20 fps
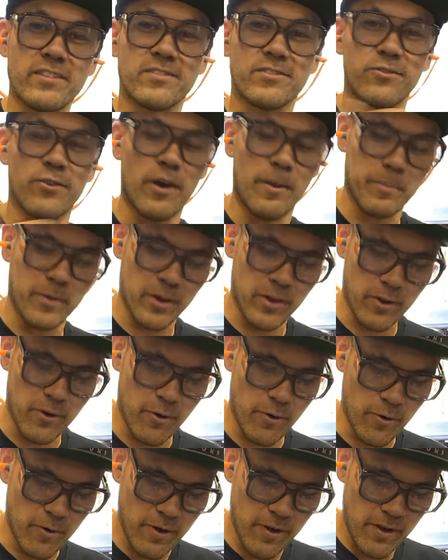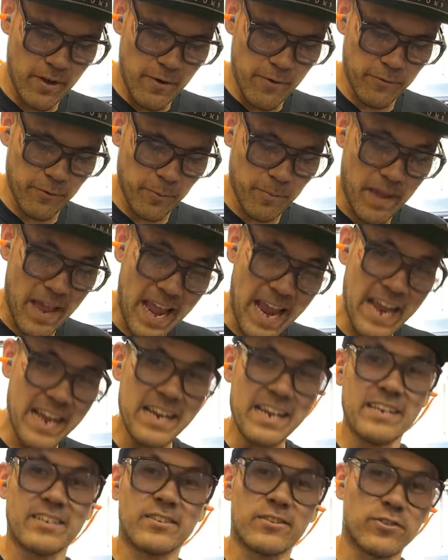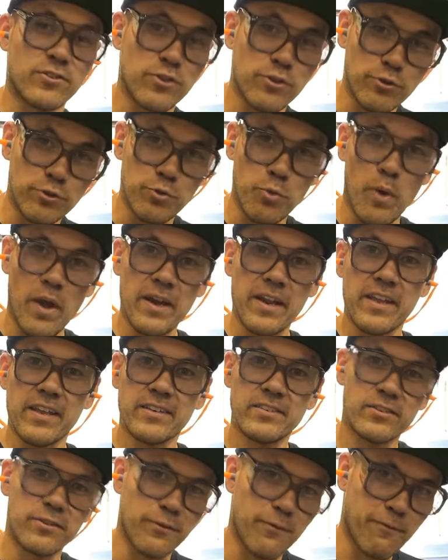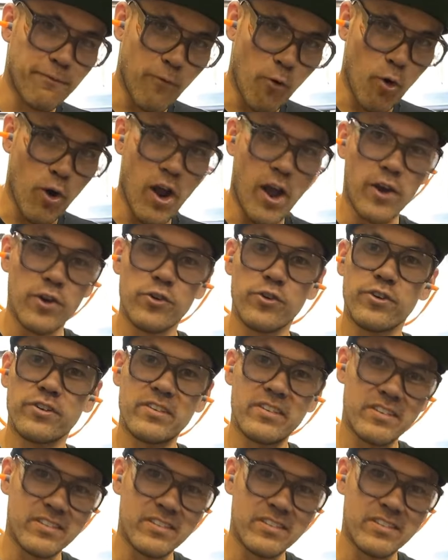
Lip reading: So I'm gonna go from 80 to 220 to 400